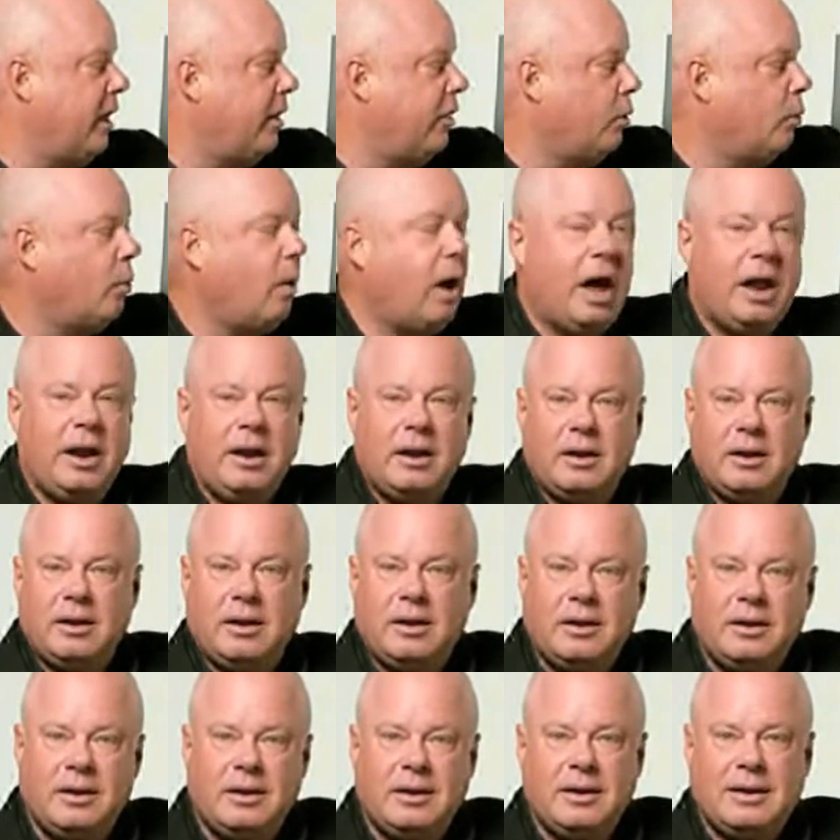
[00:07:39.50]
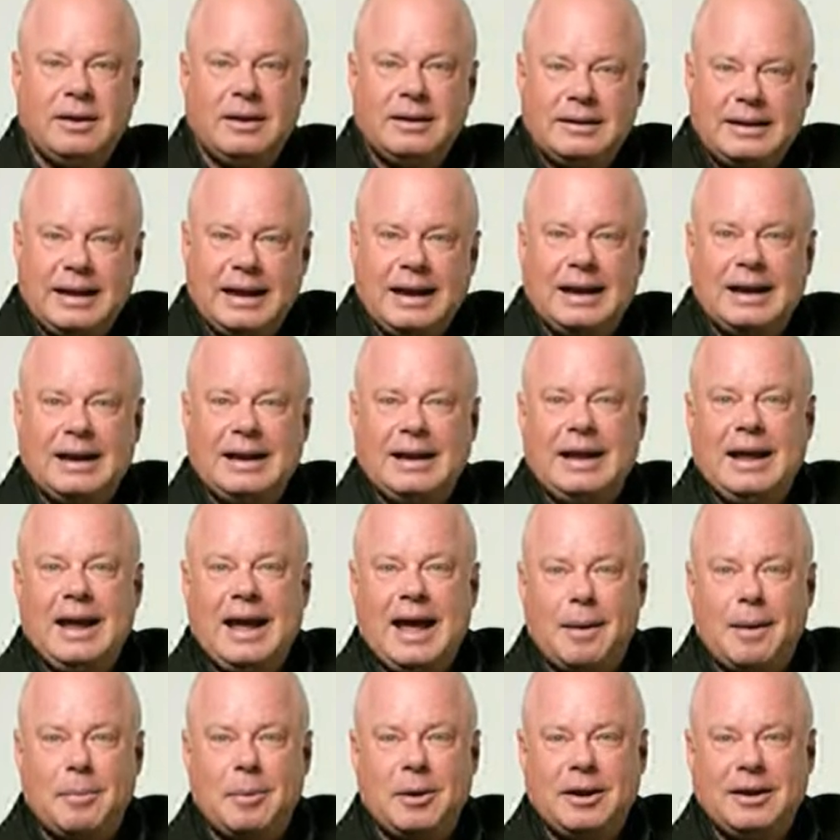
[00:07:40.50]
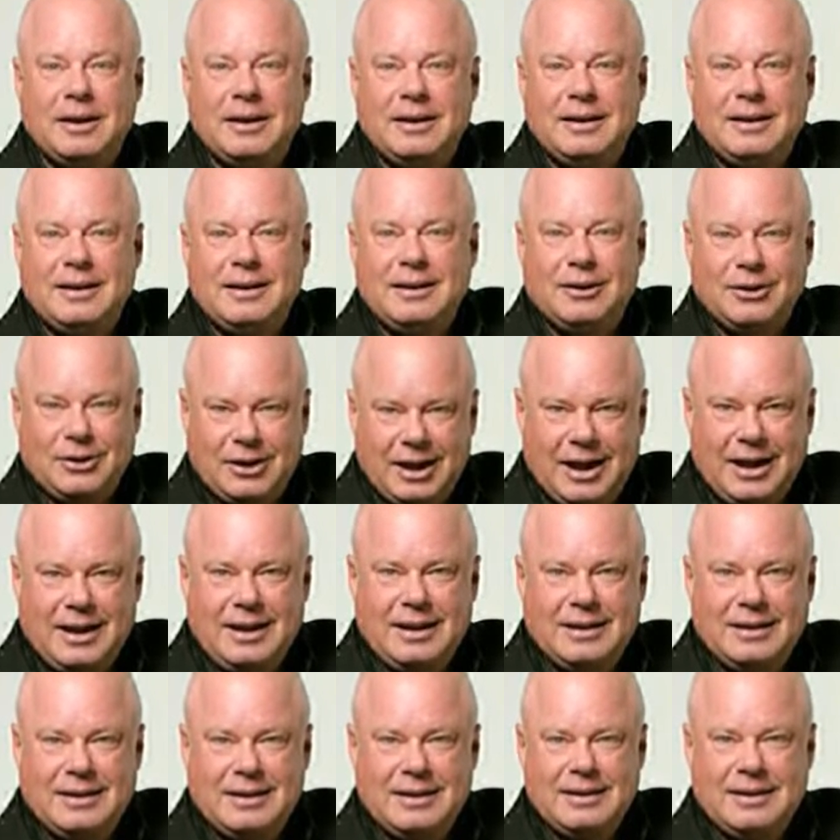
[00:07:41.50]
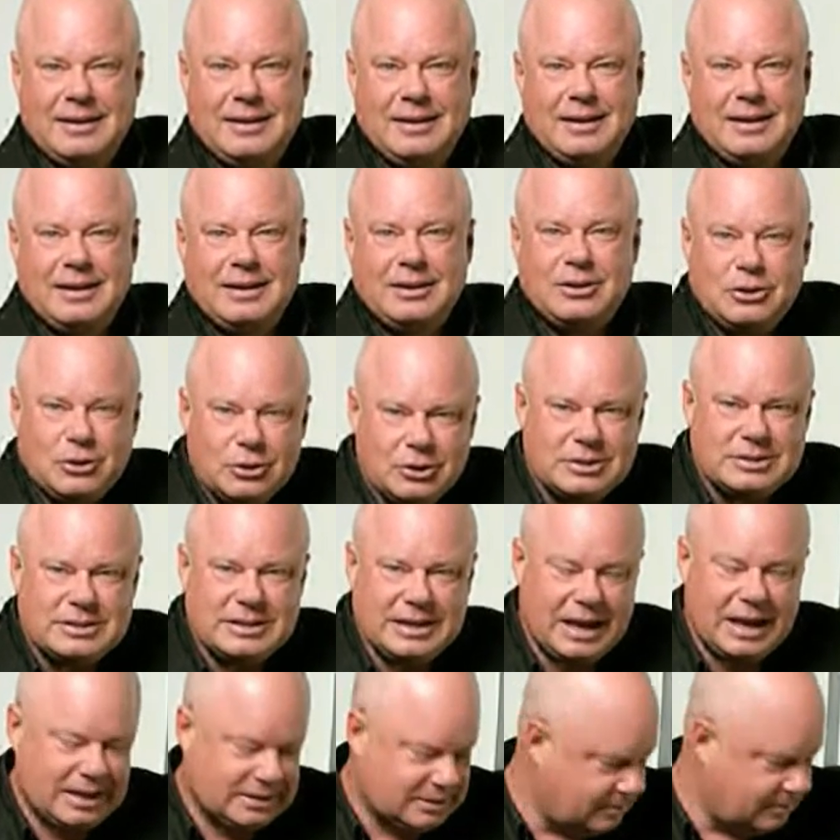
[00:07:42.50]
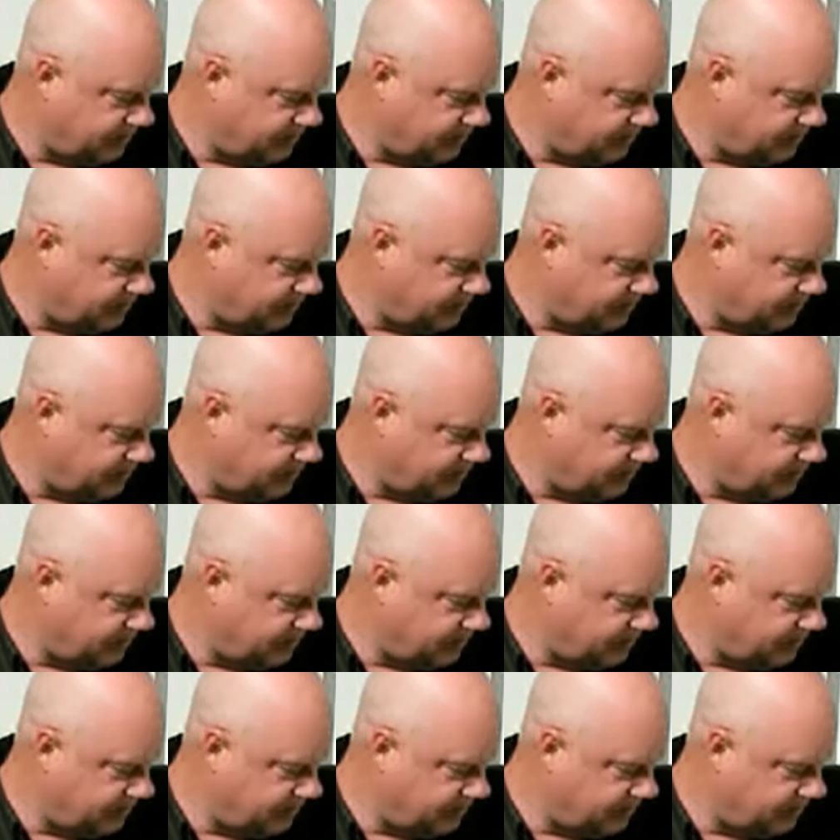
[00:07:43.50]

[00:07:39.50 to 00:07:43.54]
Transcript: what? Daily habit. Okay? Enthusiasm.